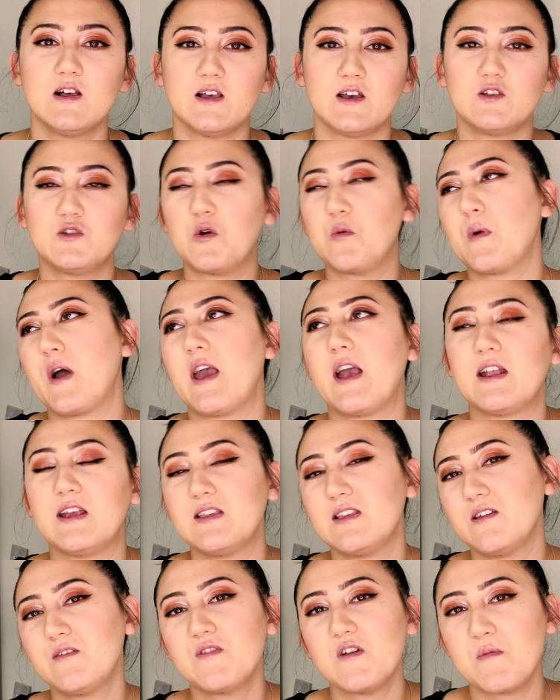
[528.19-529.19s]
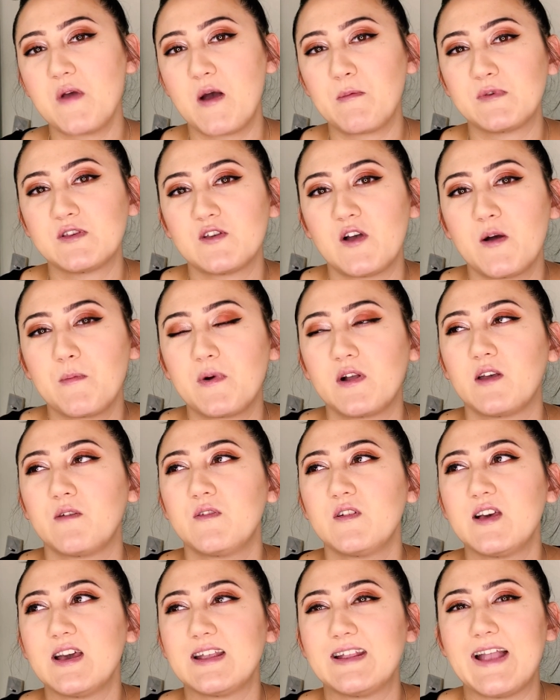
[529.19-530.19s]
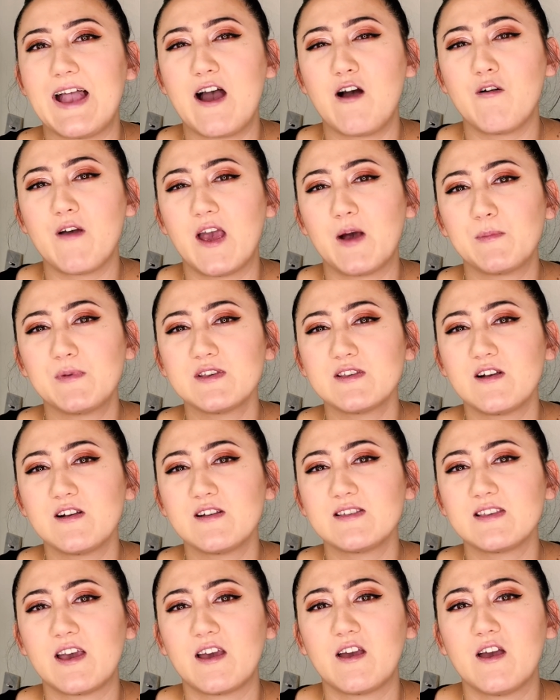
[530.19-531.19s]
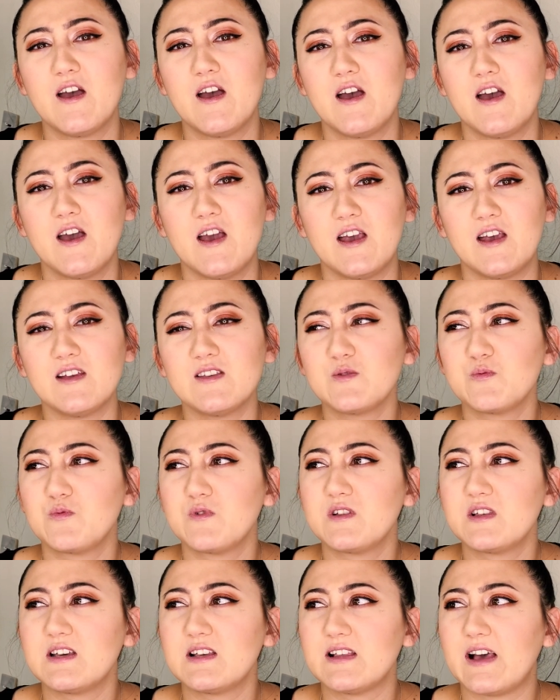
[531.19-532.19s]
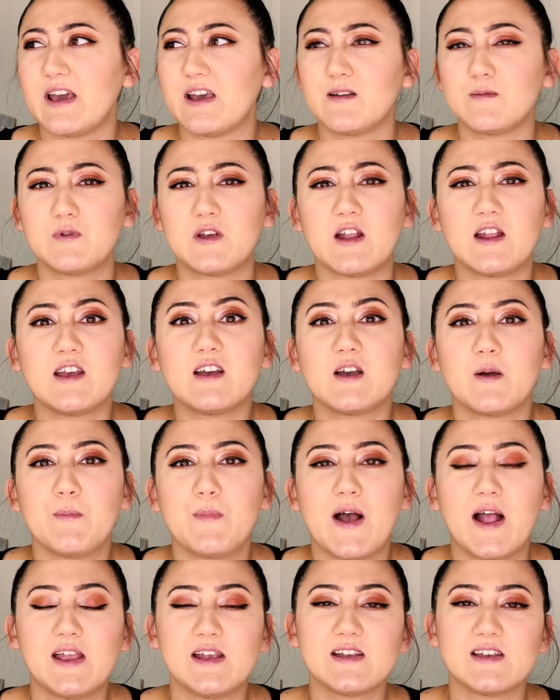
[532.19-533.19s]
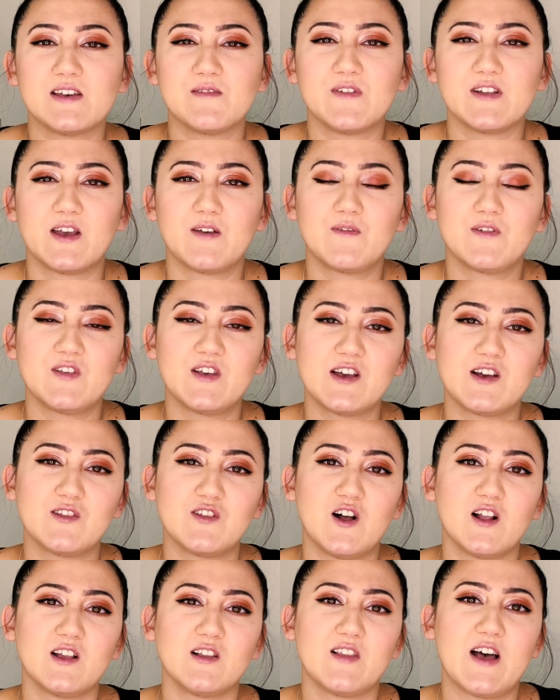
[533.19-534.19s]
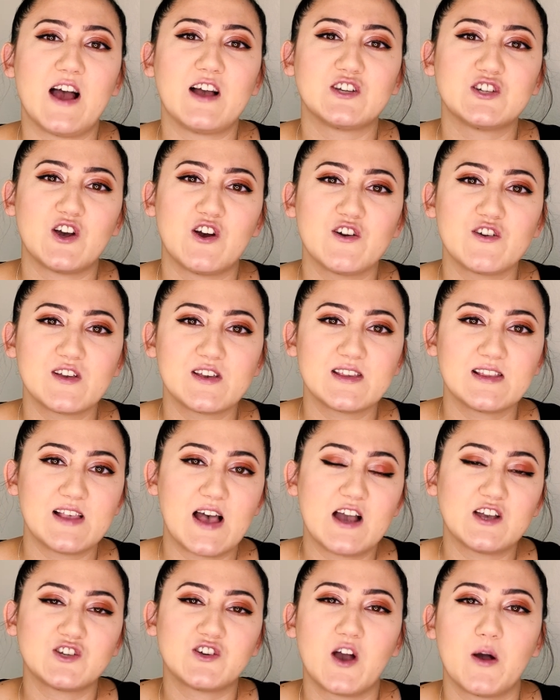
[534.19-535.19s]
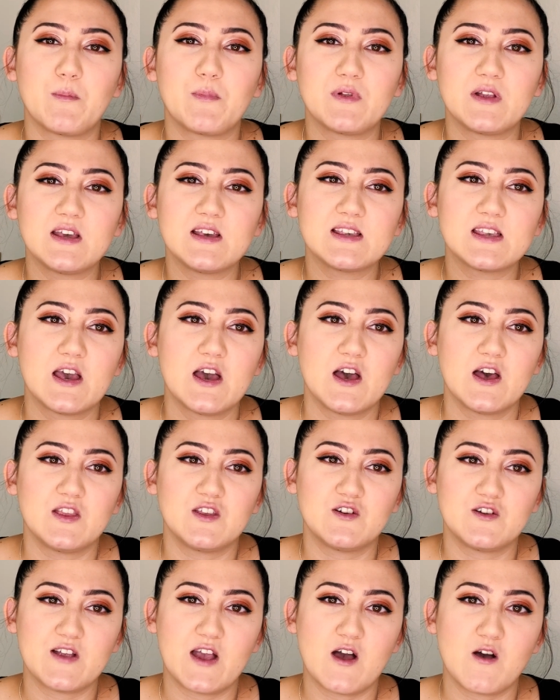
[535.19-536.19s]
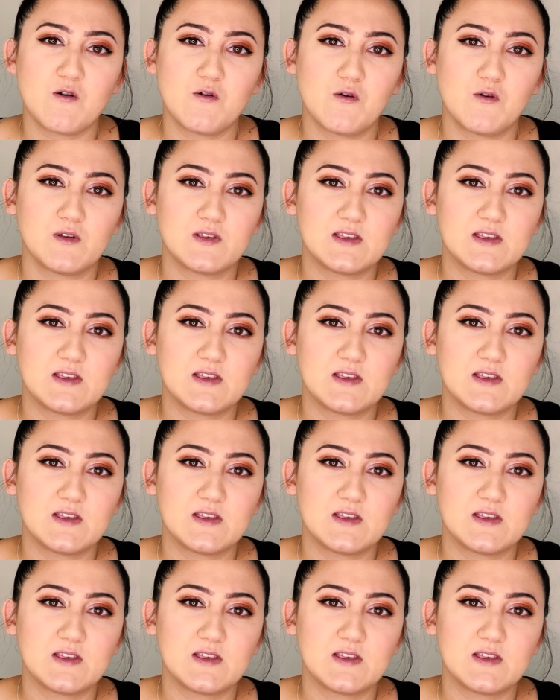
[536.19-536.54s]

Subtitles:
Like, don't buy anything from Amazon. But I feel like now Amazon's like, it's really like getting competitive, and I feel like a lot of lash artists, lash companies, they're now